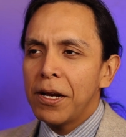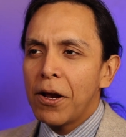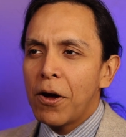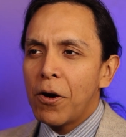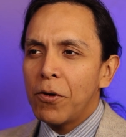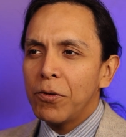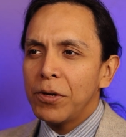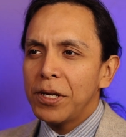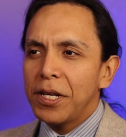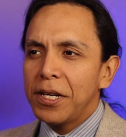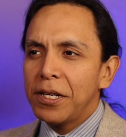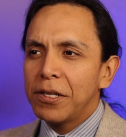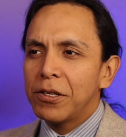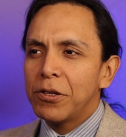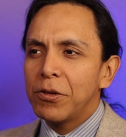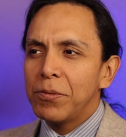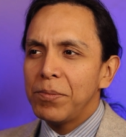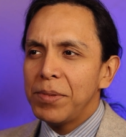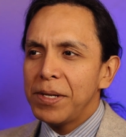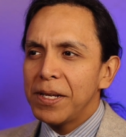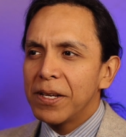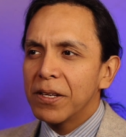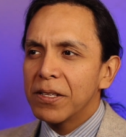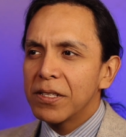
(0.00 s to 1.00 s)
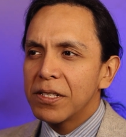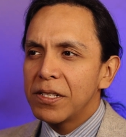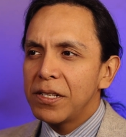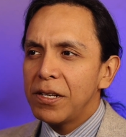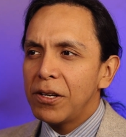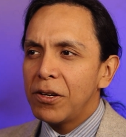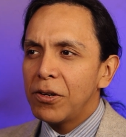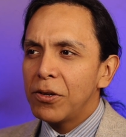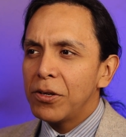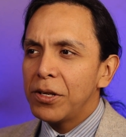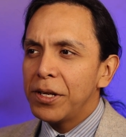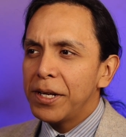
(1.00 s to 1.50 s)
know, it could be
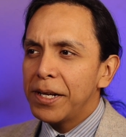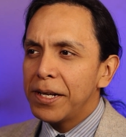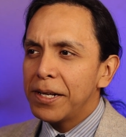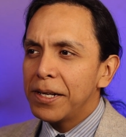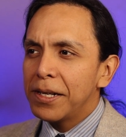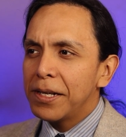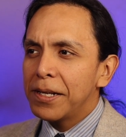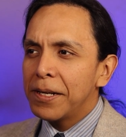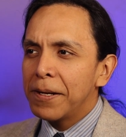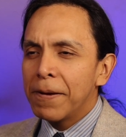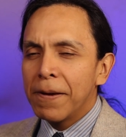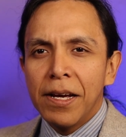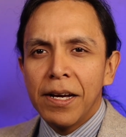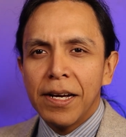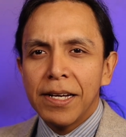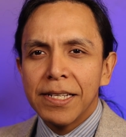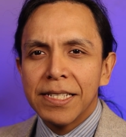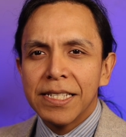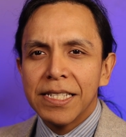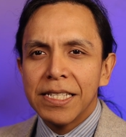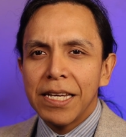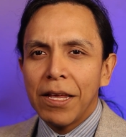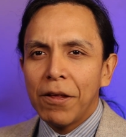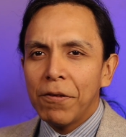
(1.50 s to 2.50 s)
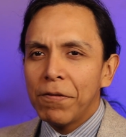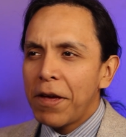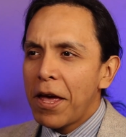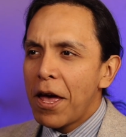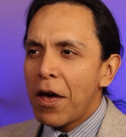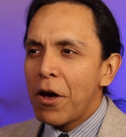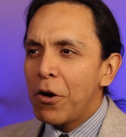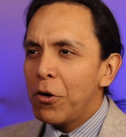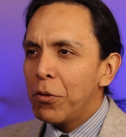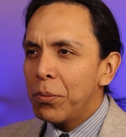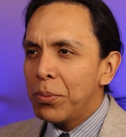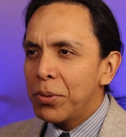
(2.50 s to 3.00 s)
considered a
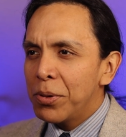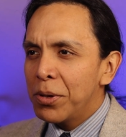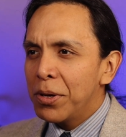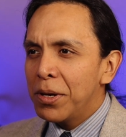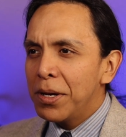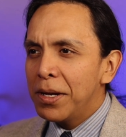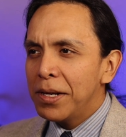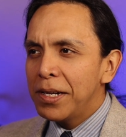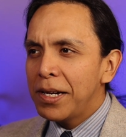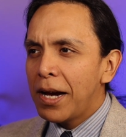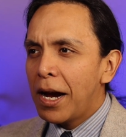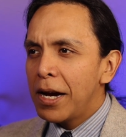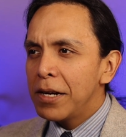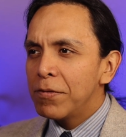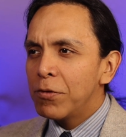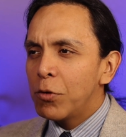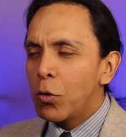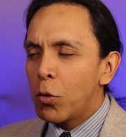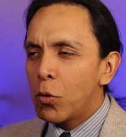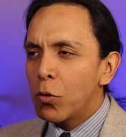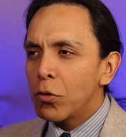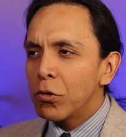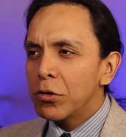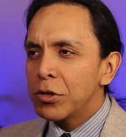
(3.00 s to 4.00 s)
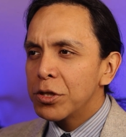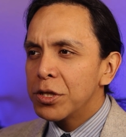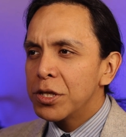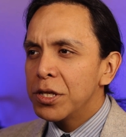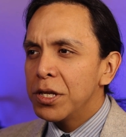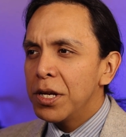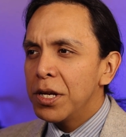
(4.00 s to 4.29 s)
self-help kind of course,